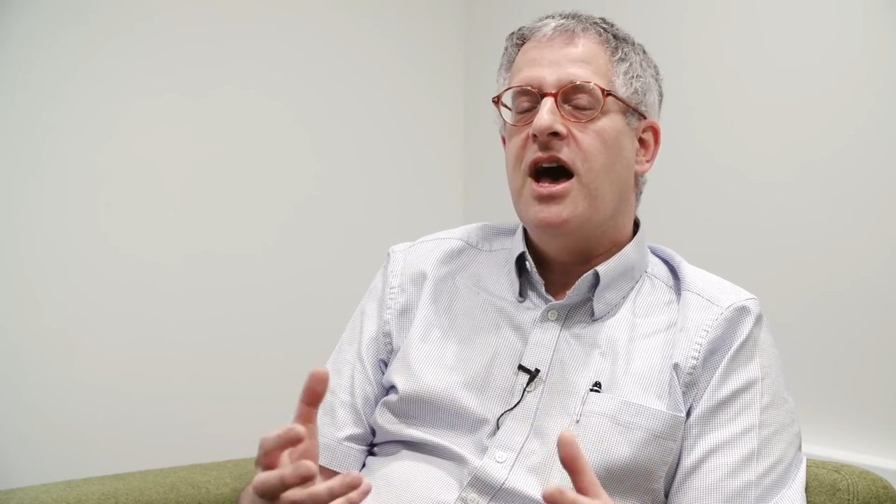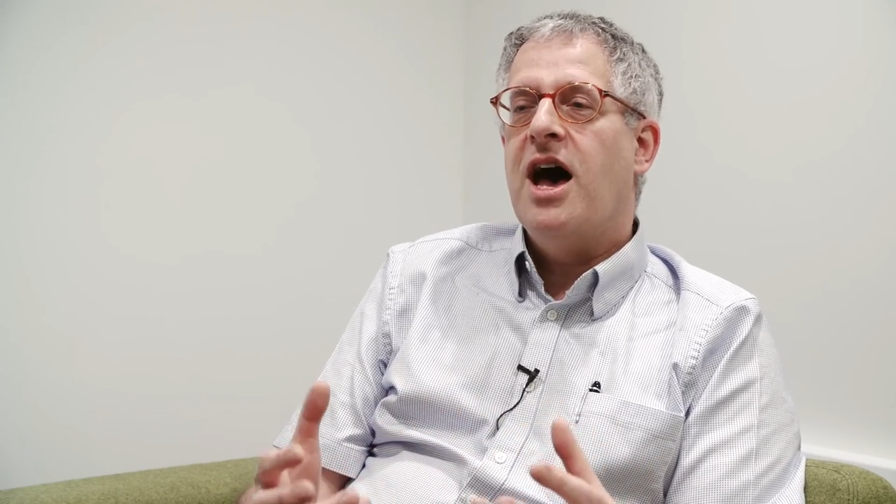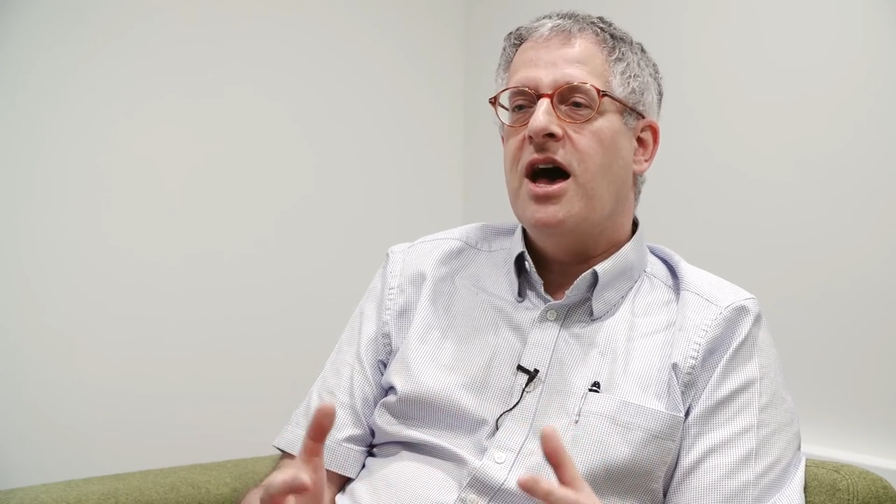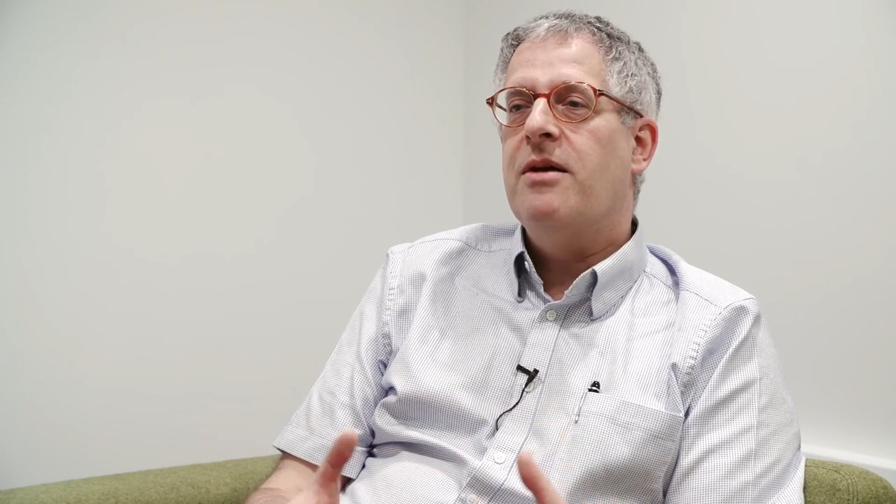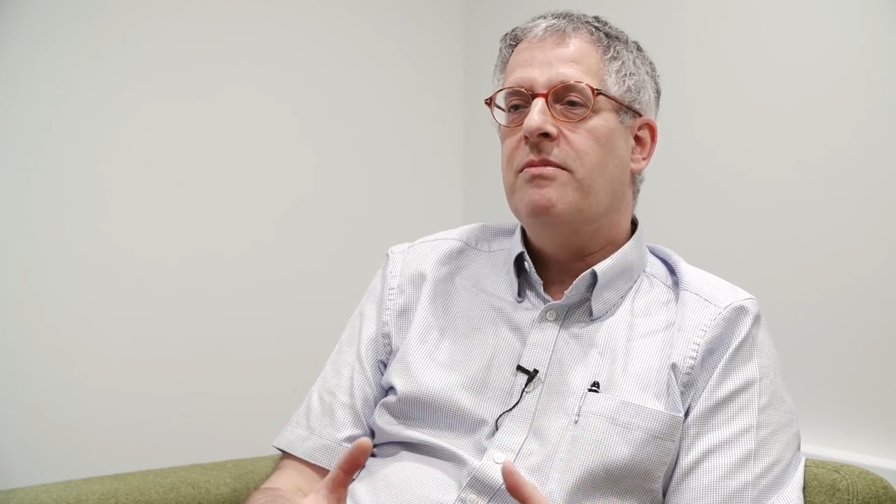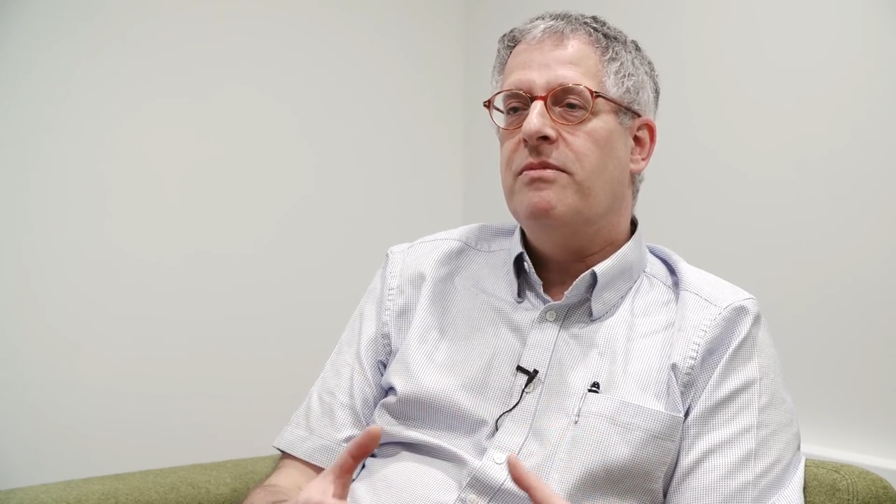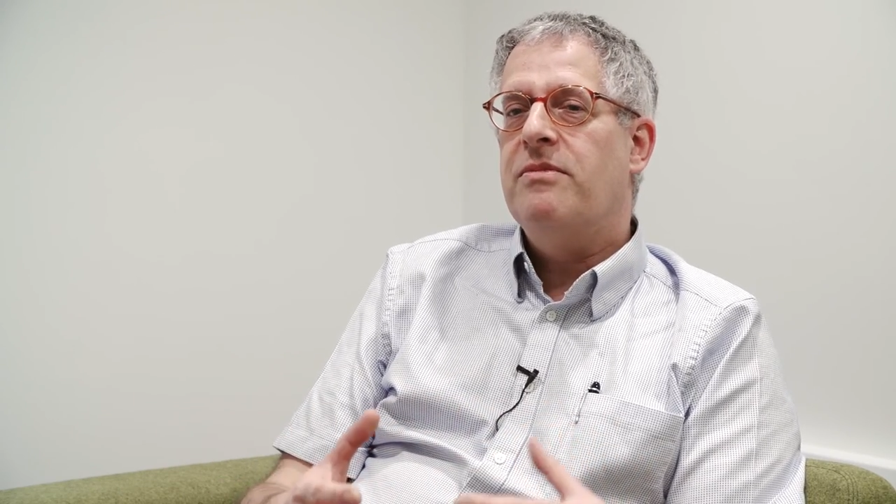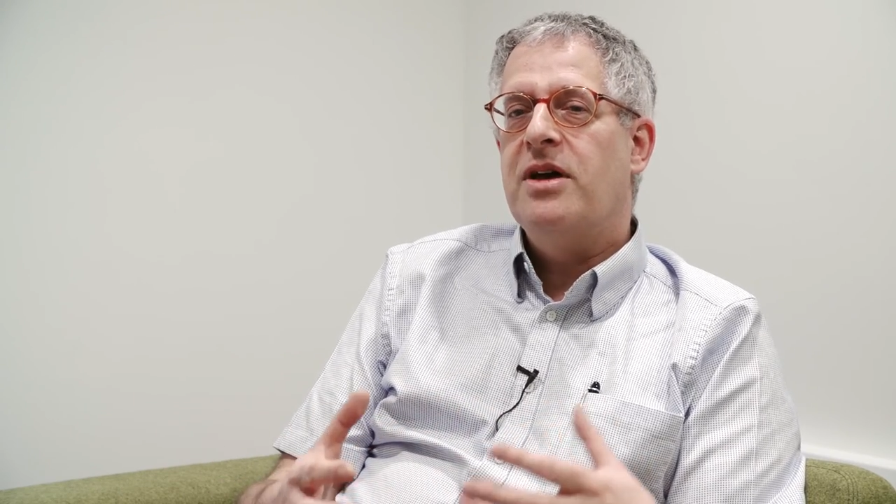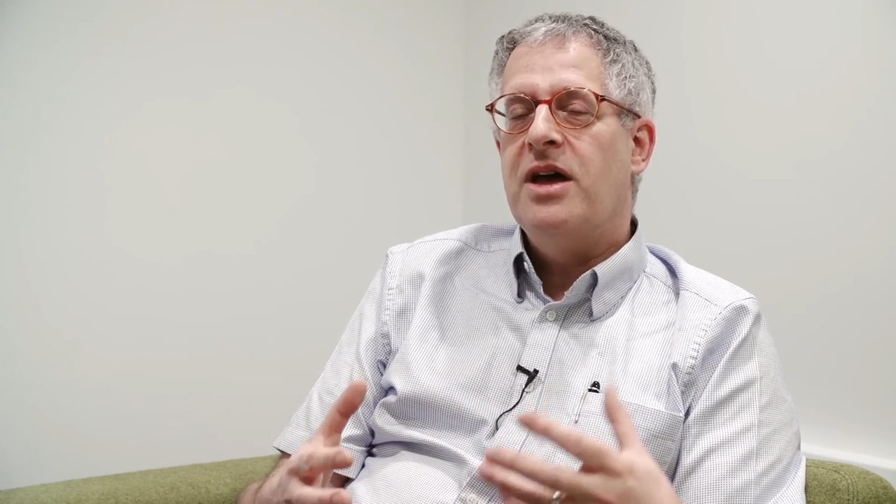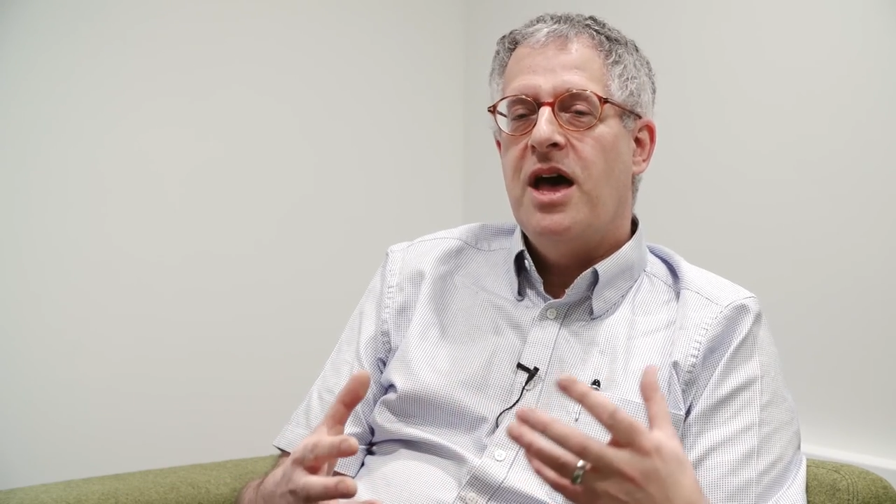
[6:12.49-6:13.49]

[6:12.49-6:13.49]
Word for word: um,